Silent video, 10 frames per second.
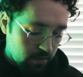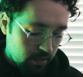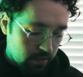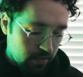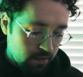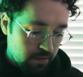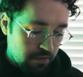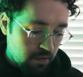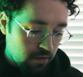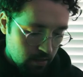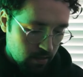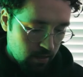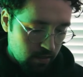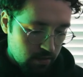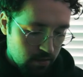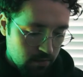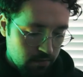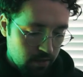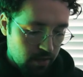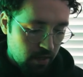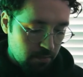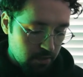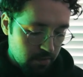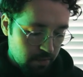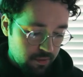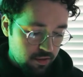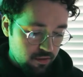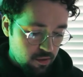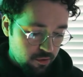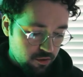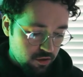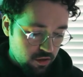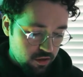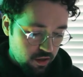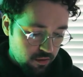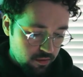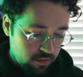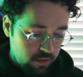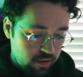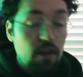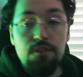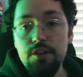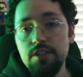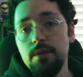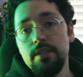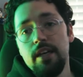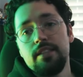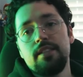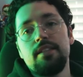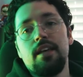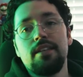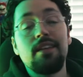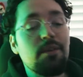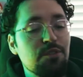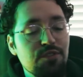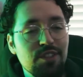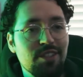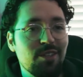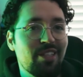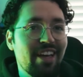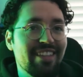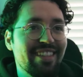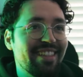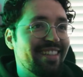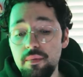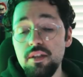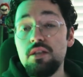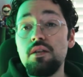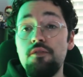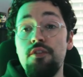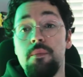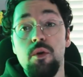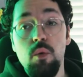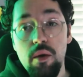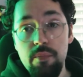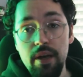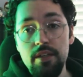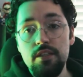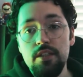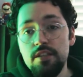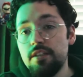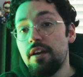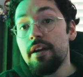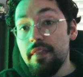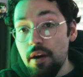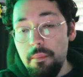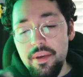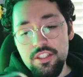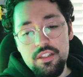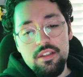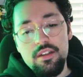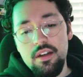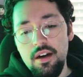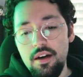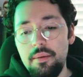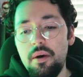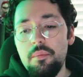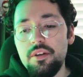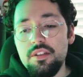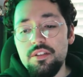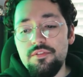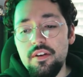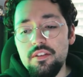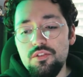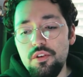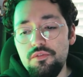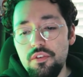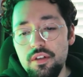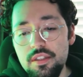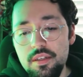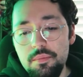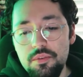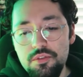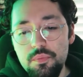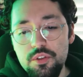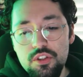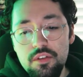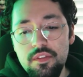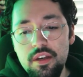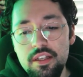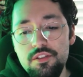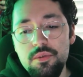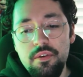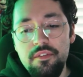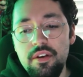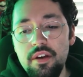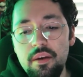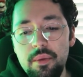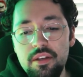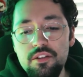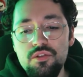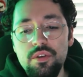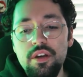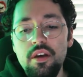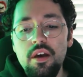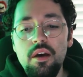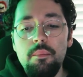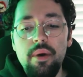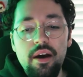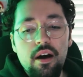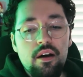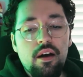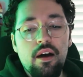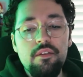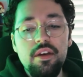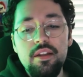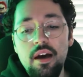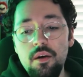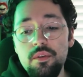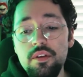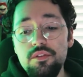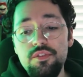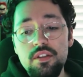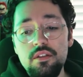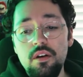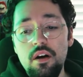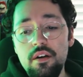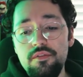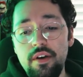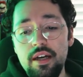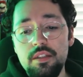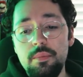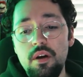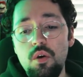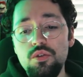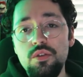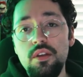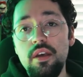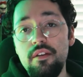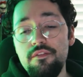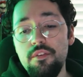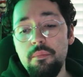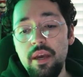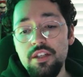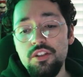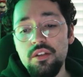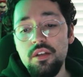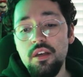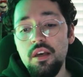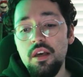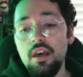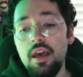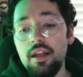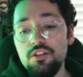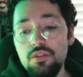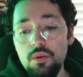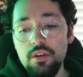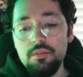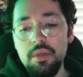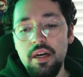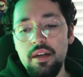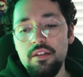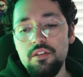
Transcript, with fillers: Texas? I don't even know. National Video Game Museum. Let me search that real quick. Frisco, Texas. Yes, it was Frisco, Texas. This is from their webpage. This is their mission. Our mission is fairly straightforward and simple: to preserve the history of video game industry by archiving not only the physical artifacts, but also the information and stories behind its